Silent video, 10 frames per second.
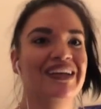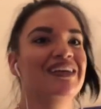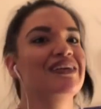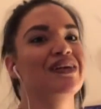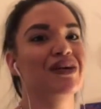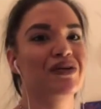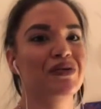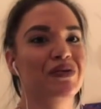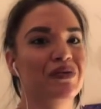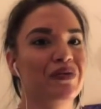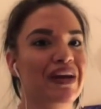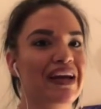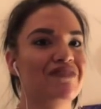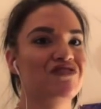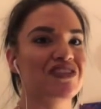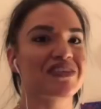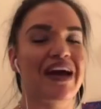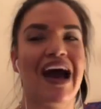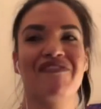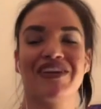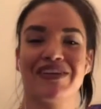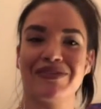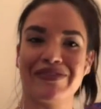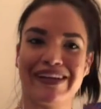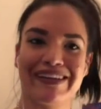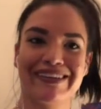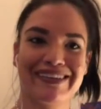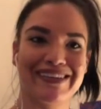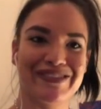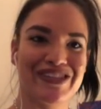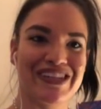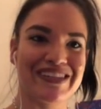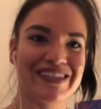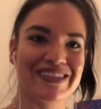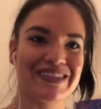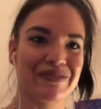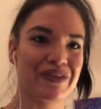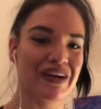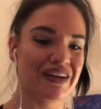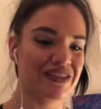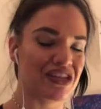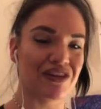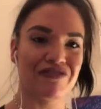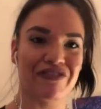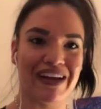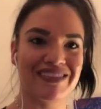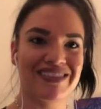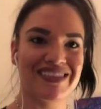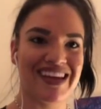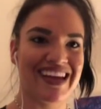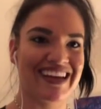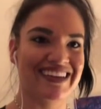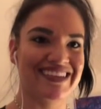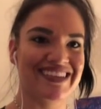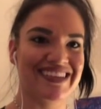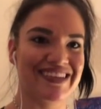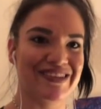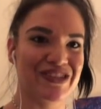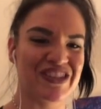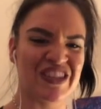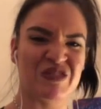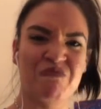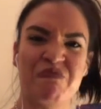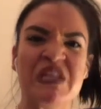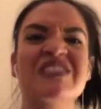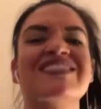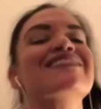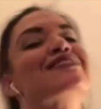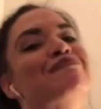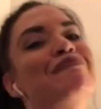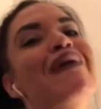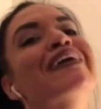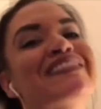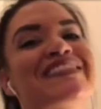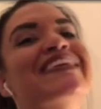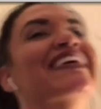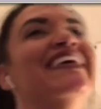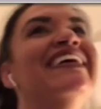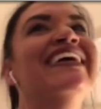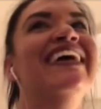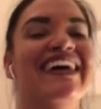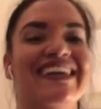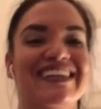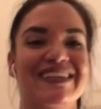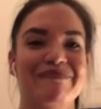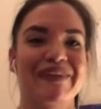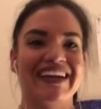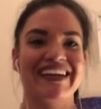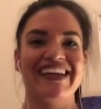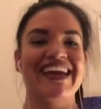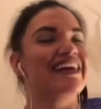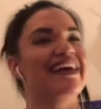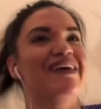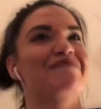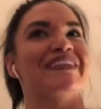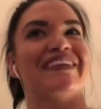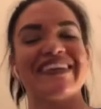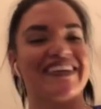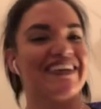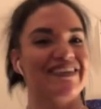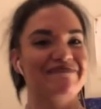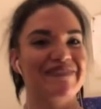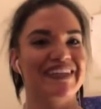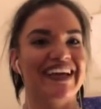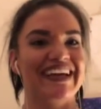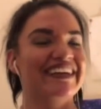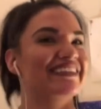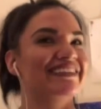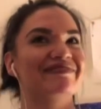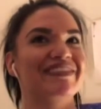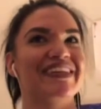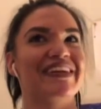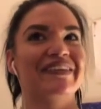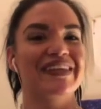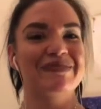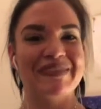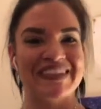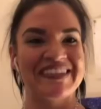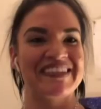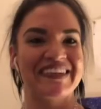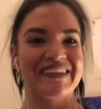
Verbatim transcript: You know, when I have Jessica Havoc in the ring, you know, she's a dear friend, and, you know, she's this beast and this monster. But I can't help but look at her and be like, you know, that's my sister.